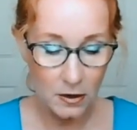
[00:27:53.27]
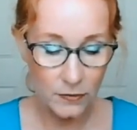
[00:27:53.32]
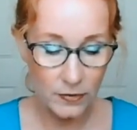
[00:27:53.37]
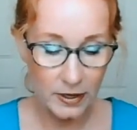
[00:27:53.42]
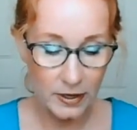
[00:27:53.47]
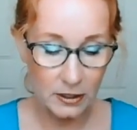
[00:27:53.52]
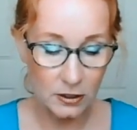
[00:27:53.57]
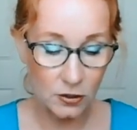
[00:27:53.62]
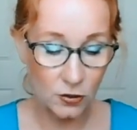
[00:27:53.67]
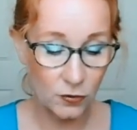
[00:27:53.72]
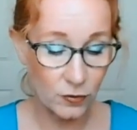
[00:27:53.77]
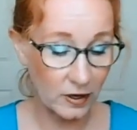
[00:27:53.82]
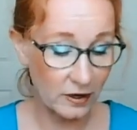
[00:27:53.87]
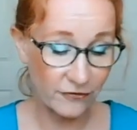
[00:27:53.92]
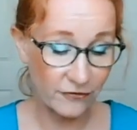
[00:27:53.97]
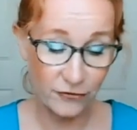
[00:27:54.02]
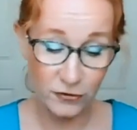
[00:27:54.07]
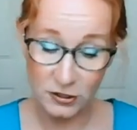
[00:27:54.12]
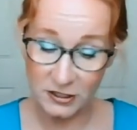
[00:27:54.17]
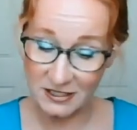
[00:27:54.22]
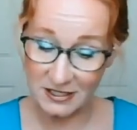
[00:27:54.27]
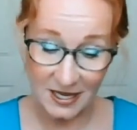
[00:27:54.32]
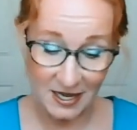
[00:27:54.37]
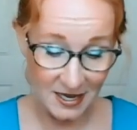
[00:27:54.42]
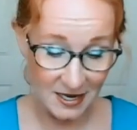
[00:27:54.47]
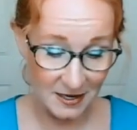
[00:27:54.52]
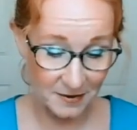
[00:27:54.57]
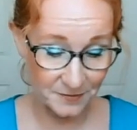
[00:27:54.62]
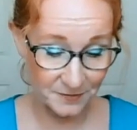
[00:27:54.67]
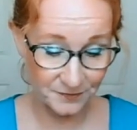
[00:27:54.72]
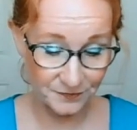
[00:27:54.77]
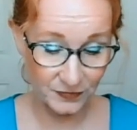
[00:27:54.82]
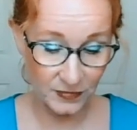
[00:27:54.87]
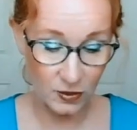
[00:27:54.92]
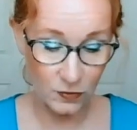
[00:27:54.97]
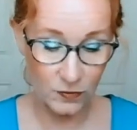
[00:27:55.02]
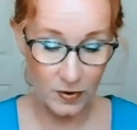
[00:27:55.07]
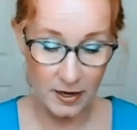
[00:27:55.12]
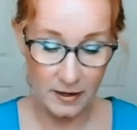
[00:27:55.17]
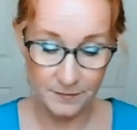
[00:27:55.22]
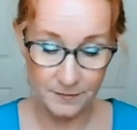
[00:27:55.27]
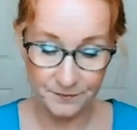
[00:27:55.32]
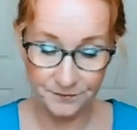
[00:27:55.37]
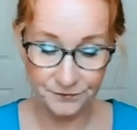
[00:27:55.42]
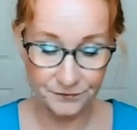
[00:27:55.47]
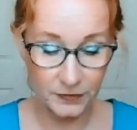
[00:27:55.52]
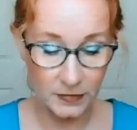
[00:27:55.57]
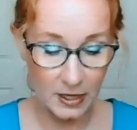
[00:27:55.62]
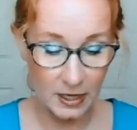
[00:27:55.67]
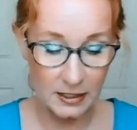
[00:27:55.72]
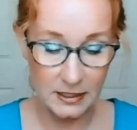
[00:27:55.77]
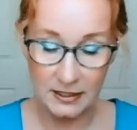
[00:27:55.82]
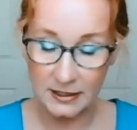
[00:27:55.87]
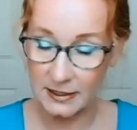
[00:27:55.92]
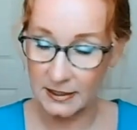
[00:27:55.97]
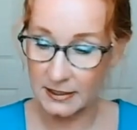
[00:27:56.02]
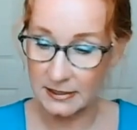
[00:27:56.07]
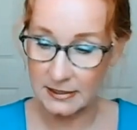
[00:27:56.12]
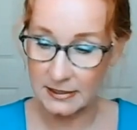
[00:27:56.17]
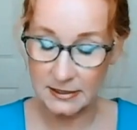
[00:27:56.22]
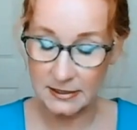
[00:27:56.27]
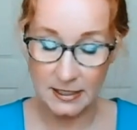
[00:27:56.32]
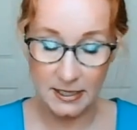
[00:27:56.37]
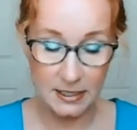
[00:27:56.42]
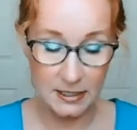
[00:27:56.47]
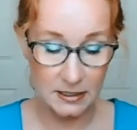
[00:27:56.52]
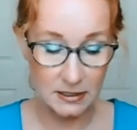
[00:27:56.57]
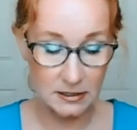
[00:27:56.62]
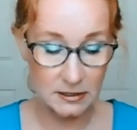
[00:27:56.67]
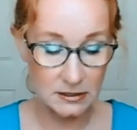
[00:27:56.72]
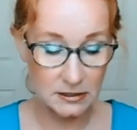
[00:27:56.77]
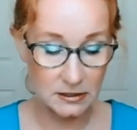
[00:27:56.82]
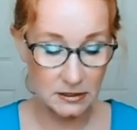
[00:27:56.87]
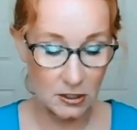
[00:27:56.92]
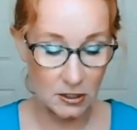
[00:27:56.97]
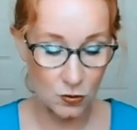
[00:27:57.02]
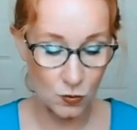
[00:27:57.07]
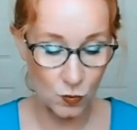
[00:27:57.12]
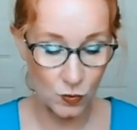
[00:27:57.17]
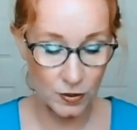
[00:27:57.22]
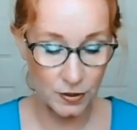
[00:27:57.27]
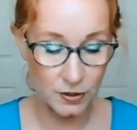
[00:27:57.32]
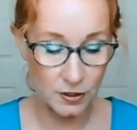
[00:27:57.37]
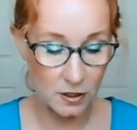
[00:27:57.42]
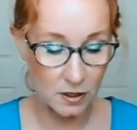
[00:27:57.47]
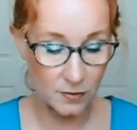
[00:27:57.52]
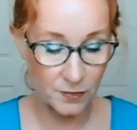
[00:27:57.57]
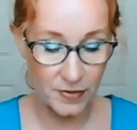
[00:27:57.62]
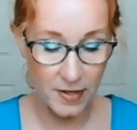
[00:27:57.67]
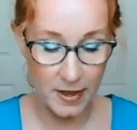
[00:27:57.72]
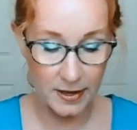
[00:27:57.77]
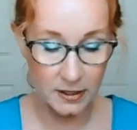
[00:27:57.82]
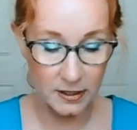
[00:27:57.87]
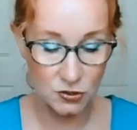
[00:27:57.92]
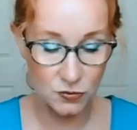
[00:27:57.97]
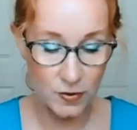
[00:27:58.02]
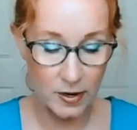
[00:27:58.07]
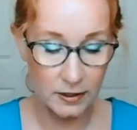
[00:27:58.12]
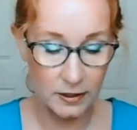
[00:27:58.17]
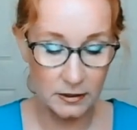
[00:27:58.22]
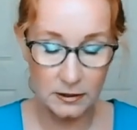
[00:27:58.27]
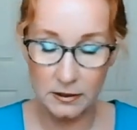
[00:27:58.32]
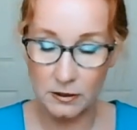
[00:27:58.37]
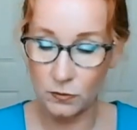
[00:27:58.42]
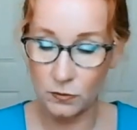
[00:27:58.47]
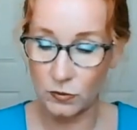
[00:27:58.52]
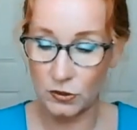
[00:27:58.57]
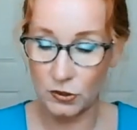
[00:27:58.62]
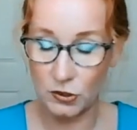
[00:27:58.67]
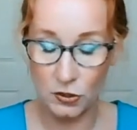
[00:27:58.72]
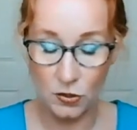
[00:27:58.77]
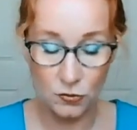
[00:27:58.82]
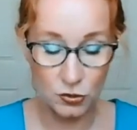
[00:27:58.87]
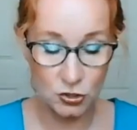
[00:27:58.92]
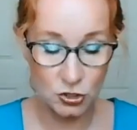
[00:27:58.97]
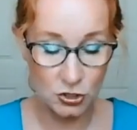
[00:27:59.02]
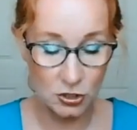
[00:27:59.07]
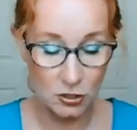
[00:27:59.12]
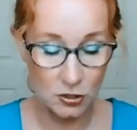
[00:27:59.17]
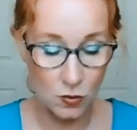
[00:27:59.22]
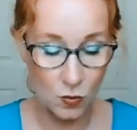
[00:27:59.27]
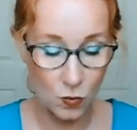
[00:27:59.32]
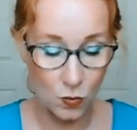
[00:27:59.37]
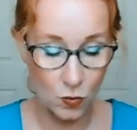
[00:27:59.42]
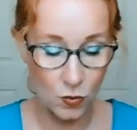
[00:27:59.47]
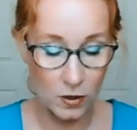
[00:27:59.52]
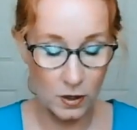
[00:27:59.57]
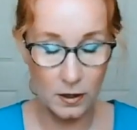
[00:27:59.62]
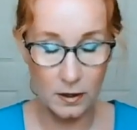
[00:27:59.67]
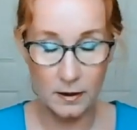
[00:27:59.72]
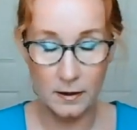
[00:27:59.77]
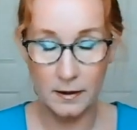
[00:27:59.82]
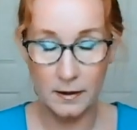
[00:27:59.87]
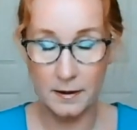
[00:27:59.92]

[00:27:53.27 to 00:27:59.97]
Right. Great for skin, right? Anything skin, cedarwood. Apply it directly with lotion or